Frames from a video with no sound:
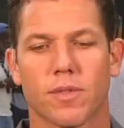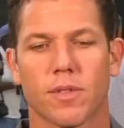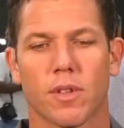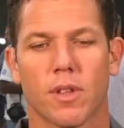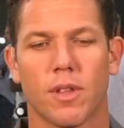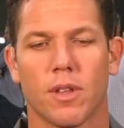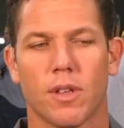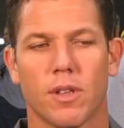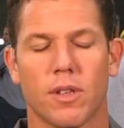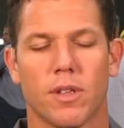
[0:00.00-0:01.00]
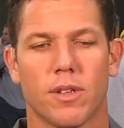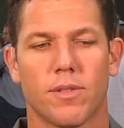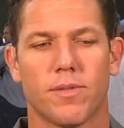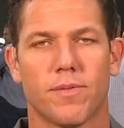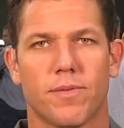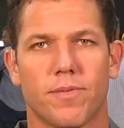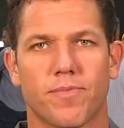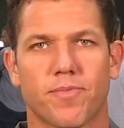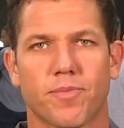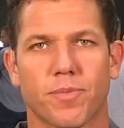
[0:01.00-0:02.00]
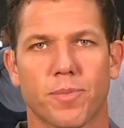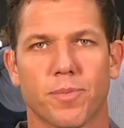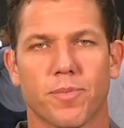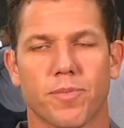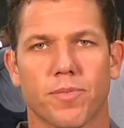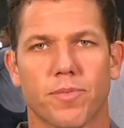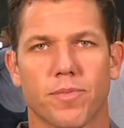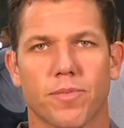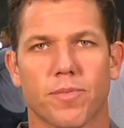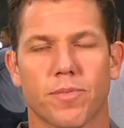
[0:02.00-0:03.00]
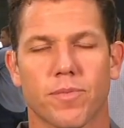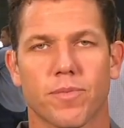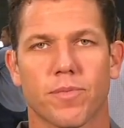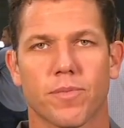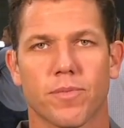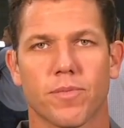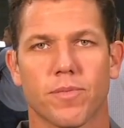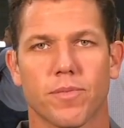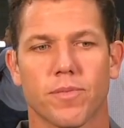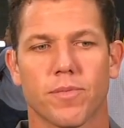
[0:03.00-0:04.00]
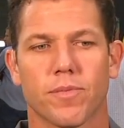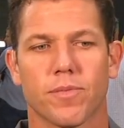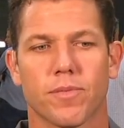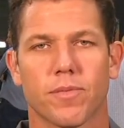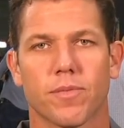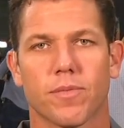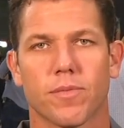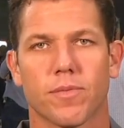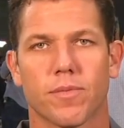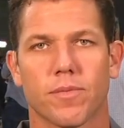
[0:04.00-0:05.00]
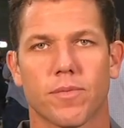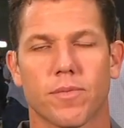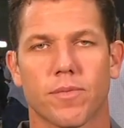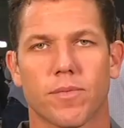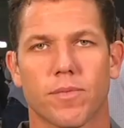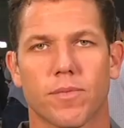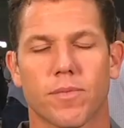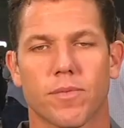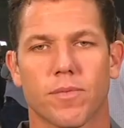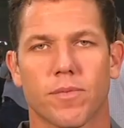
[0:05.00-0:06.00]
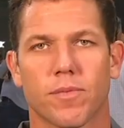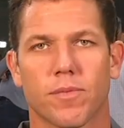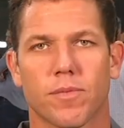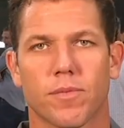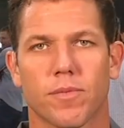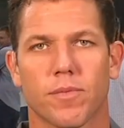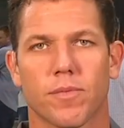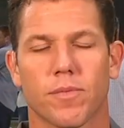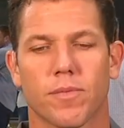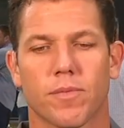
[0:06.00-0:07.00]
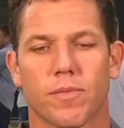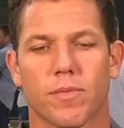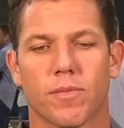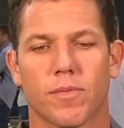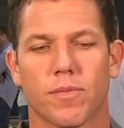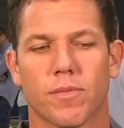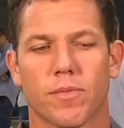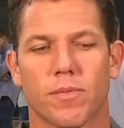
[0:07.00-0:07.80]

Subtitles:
(not speaking)